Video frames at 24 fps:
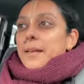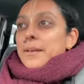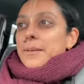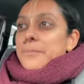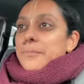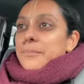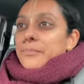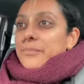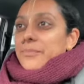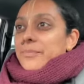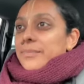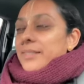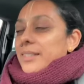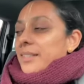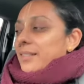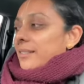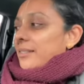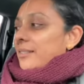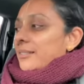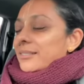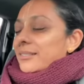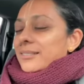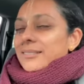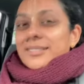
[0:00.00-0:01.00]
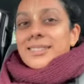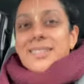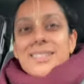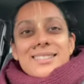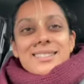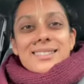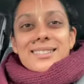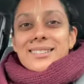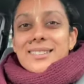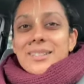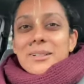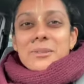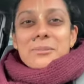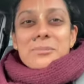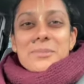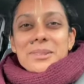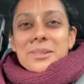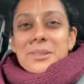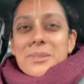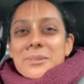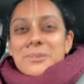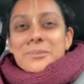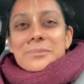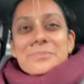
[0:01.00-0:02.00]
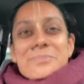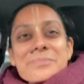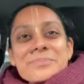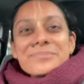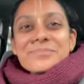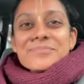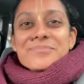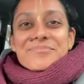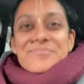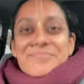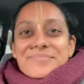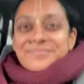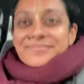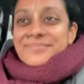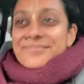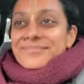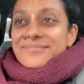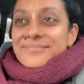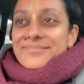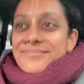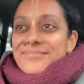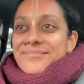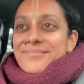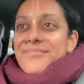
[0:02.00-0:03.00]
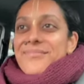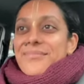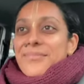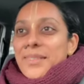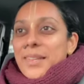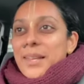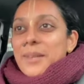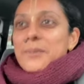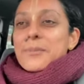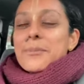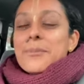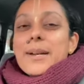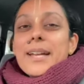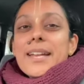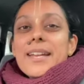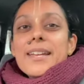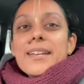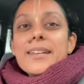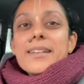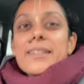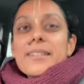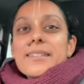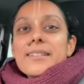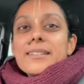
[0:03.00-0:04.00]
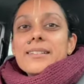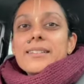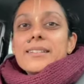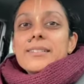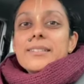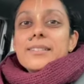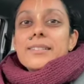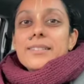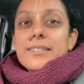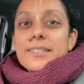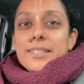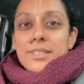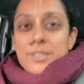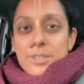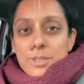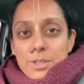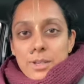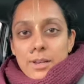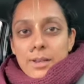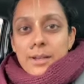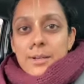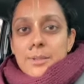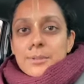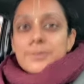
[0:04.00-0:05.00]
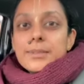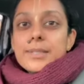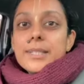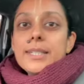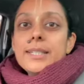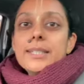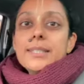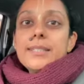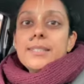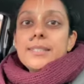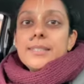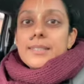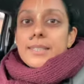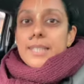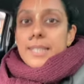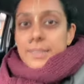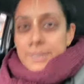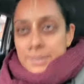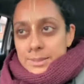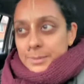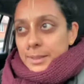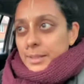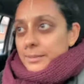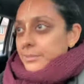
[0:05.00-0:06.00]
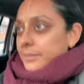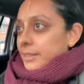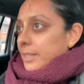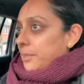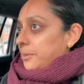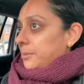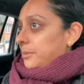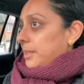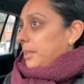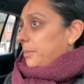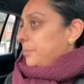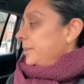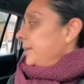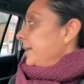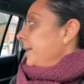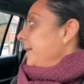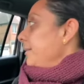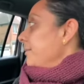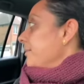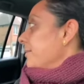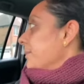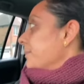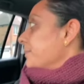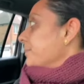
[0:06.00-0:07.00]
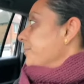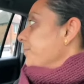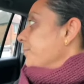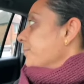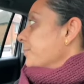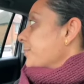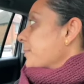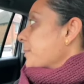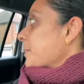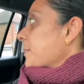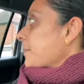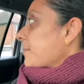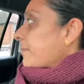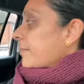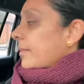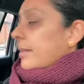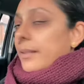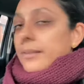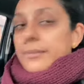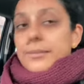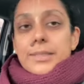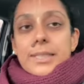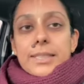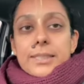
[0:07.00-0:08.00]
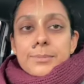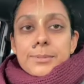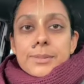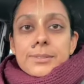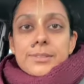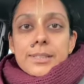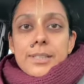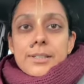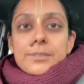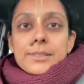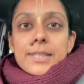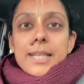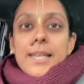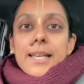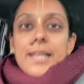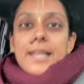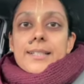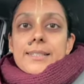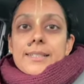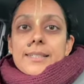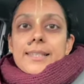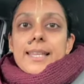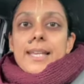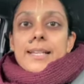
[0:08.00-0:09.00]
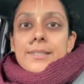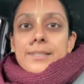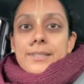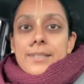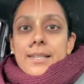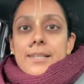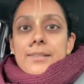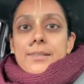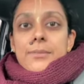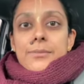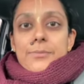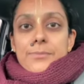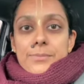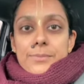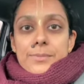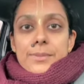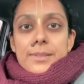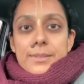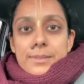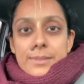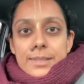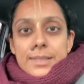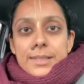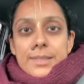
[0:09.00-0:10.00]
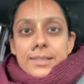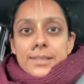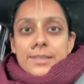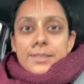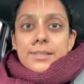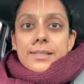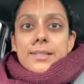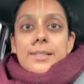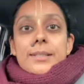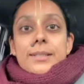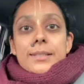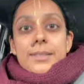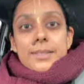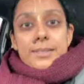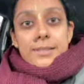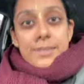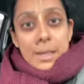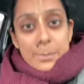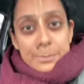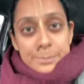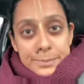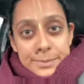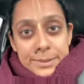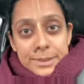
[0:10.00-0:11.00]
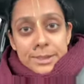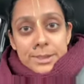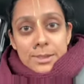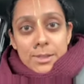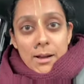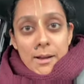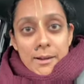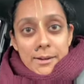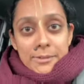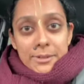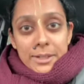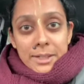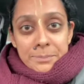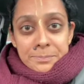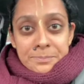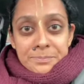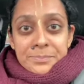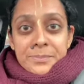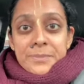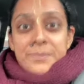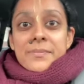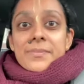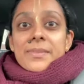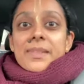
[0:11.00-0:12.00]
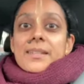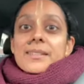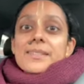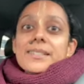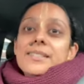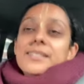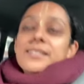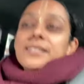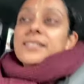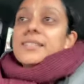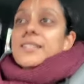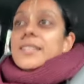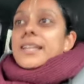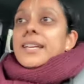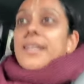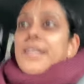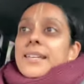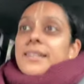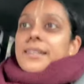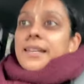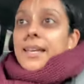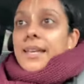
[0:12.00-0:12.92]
feet, use the right lane to turn right onto A5. Where this child is six months old i believe six months old so that's the, the this is a samskara this is a